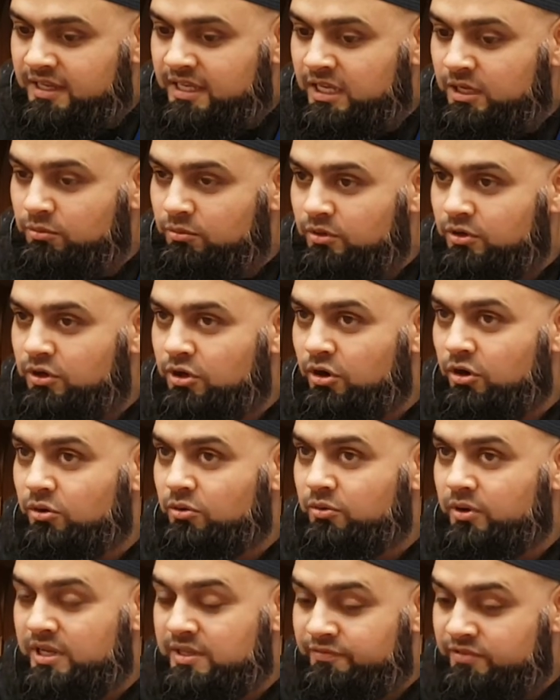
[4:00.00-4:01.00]
he will
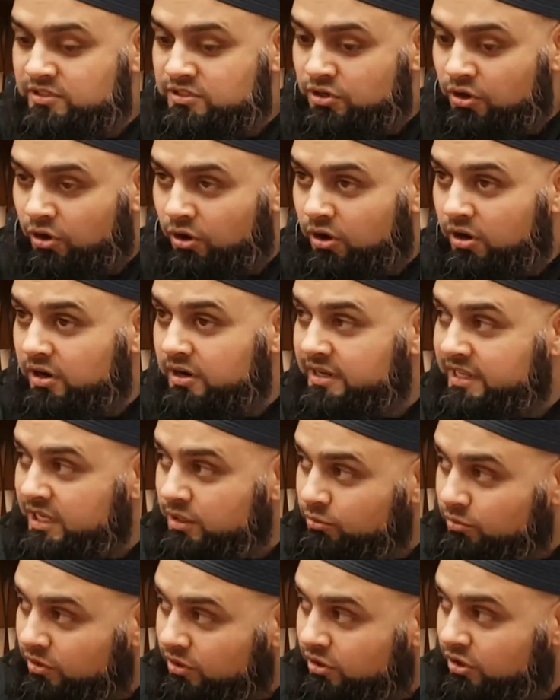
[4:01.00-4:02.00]
go. If it's hard, he
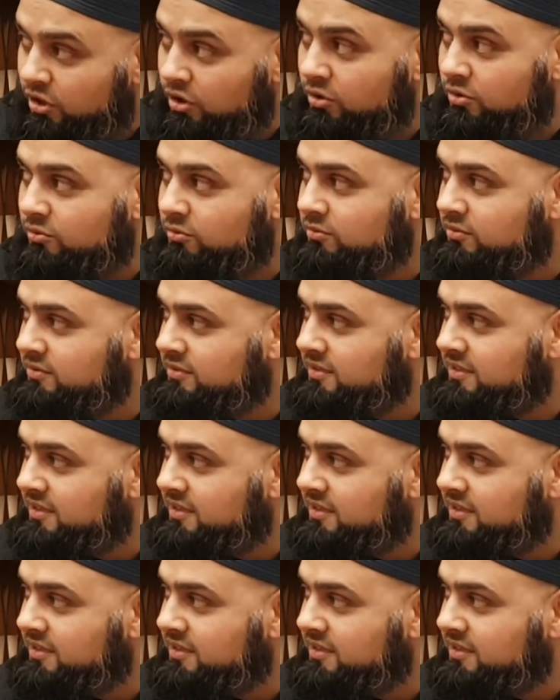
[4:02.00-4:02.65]
will go.